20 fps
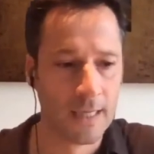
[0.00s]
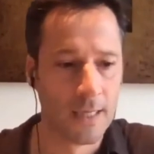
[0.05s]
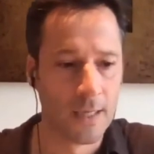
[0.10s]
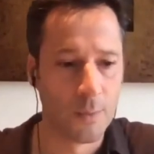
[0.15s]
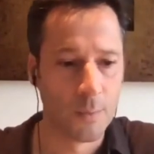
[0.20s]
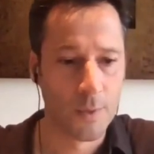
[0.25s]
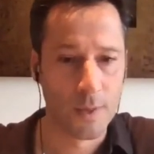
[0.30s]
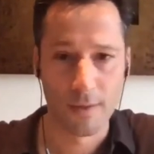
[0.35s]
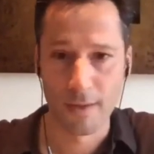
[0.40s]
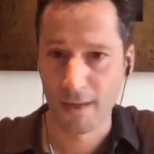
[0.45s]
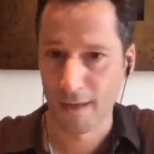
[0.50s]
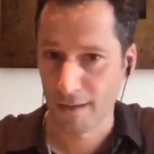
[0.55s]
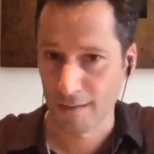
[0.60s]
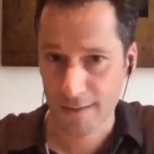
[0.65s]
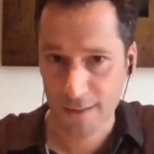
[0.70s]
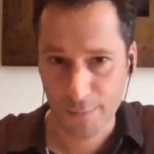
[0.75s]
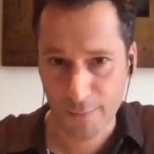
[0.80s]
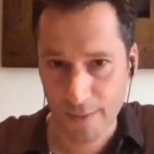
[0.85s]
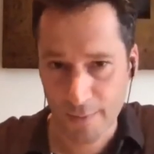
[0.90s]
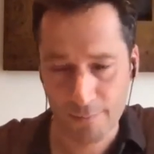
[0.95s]
We are in
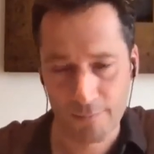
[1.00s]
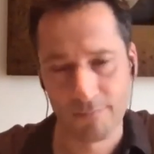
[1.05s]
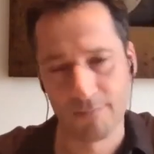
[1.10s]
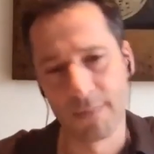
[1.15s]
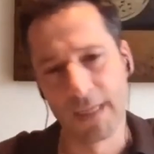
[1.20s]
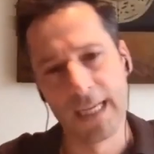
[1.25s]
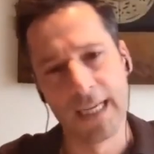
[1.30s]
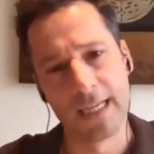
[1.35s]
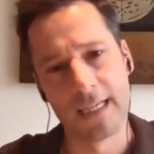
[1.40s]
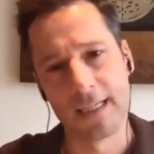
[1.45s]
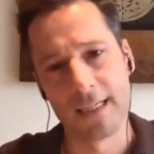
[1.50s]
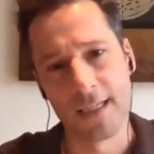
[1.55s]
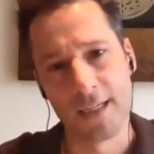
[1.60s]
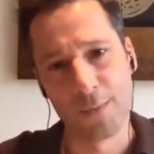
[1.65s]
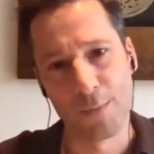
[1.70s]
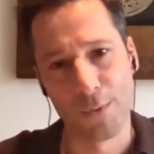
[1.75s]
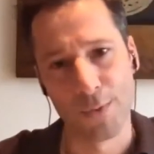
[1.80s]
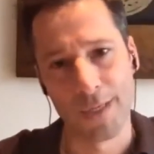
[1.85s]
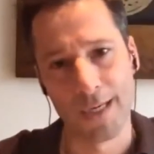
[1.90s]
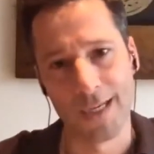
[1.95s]
contact with them, and we
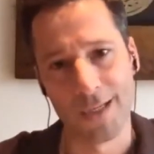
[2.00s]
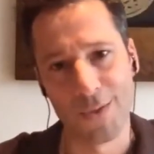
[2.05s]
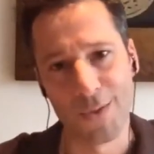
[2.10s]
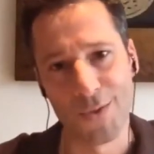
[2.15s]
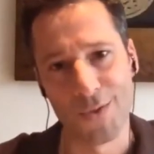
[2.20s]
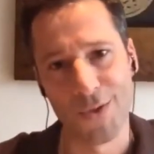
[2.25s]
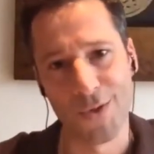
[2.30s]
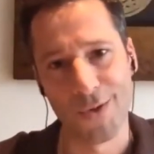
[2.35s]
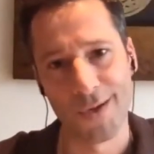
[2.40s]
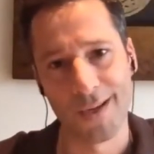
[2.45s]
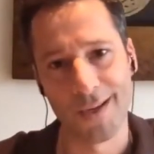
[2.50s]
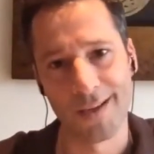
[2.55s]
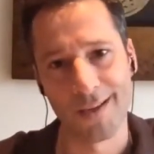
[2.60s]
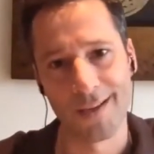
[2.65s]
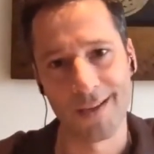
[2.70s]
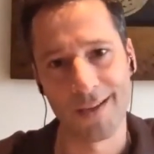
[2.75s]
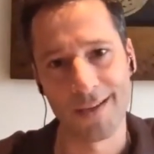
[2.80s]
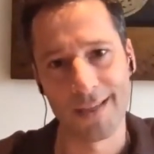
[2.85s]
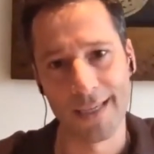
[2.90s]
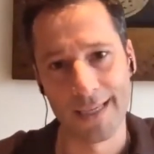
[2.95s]
would like to talk
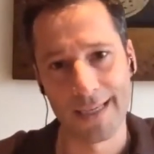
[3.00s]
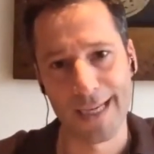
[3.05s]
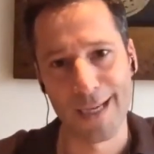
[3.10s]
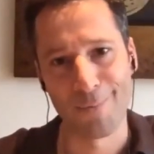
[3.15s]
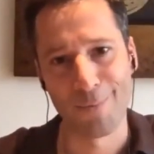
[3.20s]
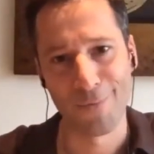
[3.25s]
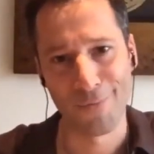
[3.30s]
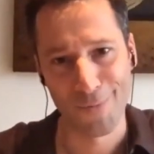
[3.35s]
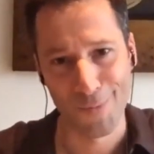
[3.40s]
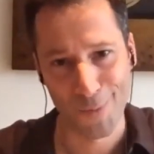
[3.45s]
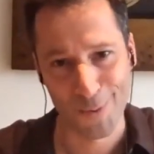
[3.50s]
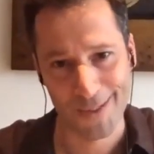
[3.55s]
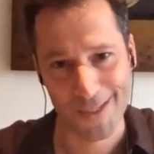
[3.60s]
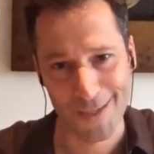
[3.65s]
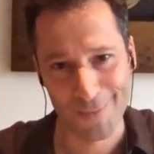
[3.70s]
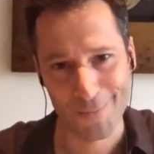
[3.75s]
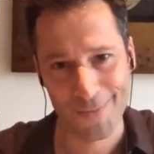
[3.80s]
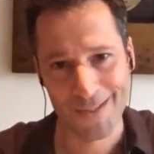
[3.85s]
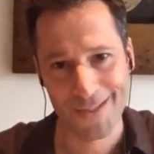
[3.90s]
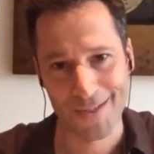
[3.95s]
yet a couple of more
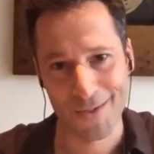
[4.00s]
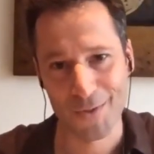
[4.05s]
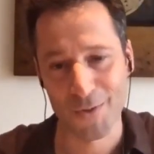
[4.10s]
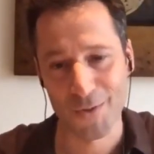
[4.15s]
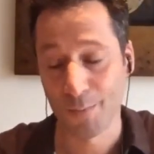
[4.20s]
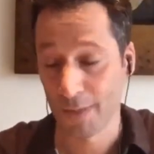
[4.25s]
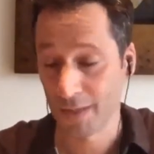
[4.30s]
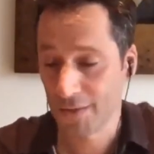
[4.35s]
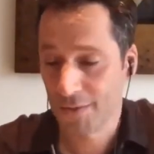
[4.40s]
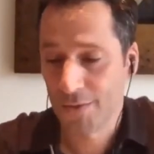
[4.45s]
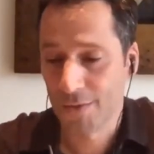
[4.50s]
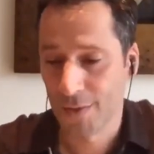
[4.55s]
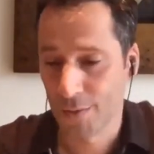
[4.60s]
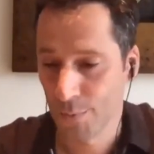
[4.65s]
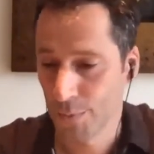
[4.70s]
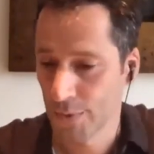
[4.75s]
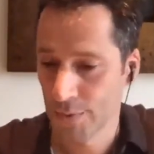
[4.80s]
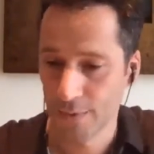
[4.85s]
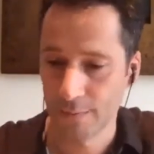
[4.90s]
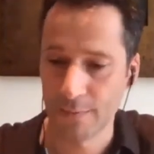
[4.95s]
times just to make sure that
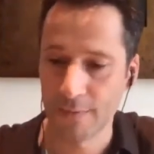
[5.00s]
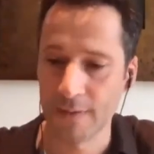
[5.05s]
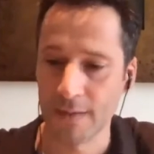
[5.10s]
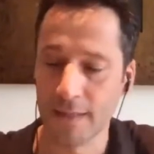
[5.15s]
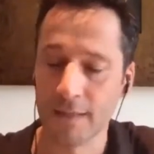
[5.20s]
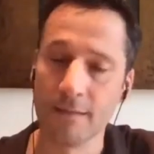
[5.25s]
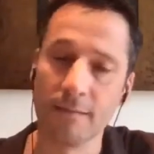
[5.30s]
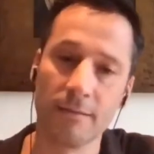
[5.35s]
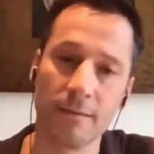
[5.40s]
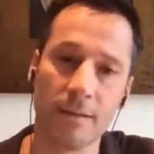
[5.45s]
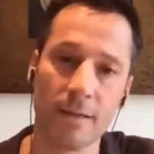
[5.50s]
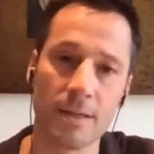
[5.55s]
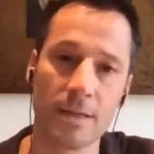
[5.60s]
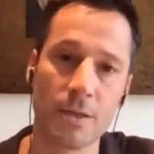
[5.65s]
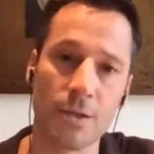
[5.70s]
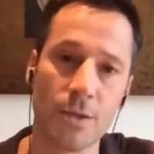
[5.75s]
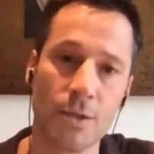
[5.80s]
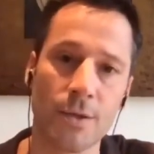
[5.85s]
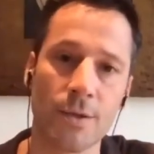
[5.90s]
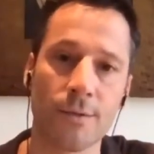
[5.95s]
we do everything as it
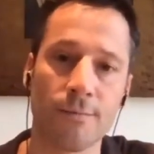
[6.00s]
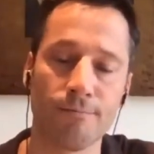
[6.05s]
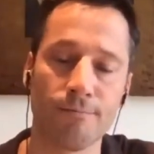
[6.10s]
should.